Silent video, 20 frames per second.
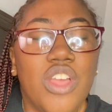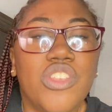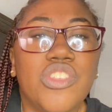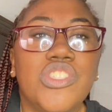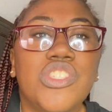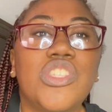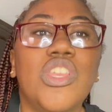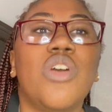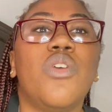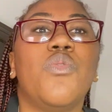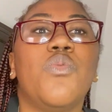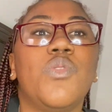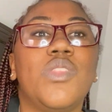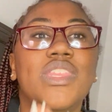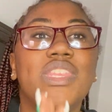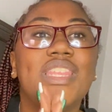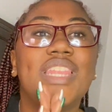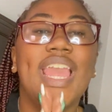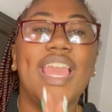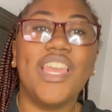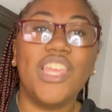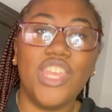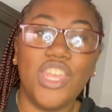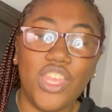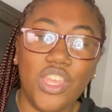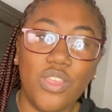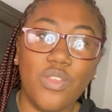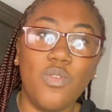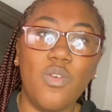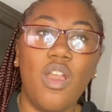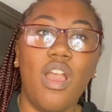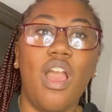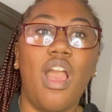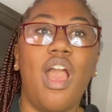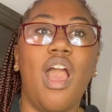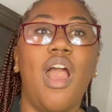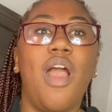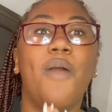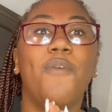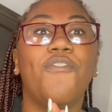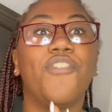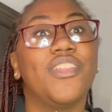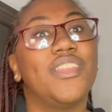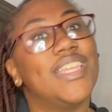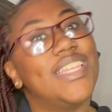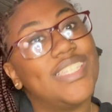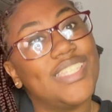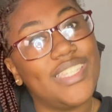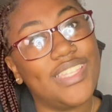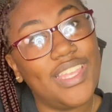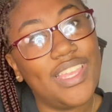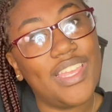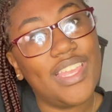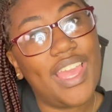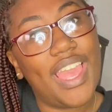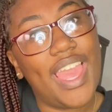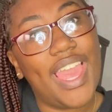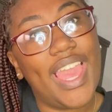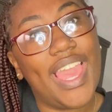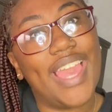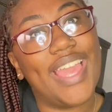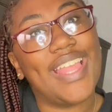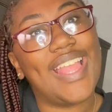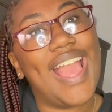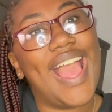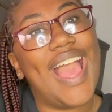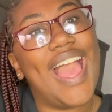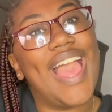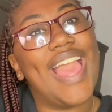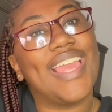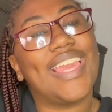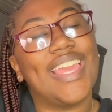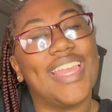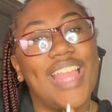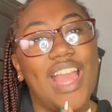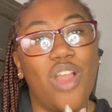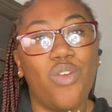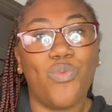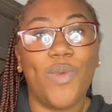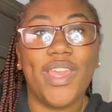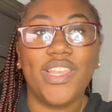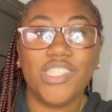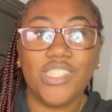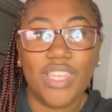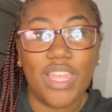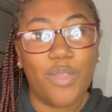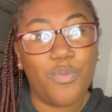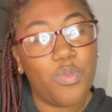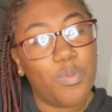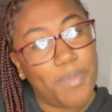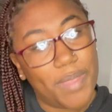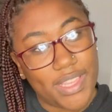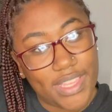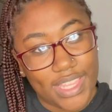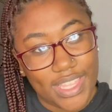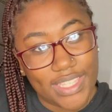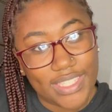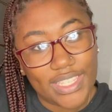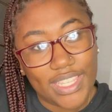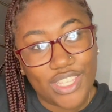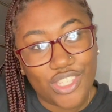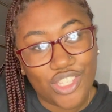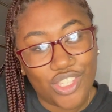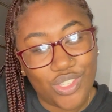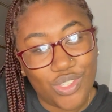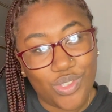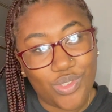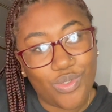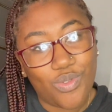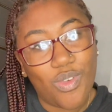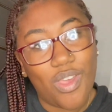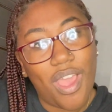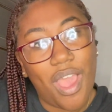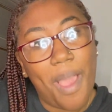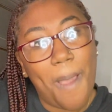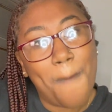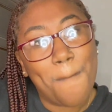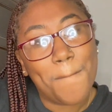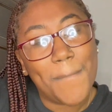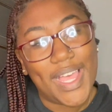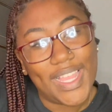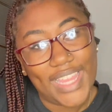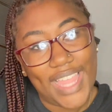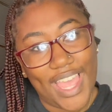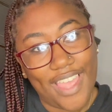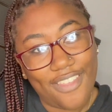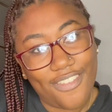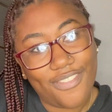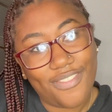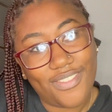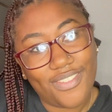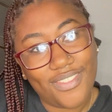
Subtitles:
So thank you for listening, and I cannot wait to implement this into my life.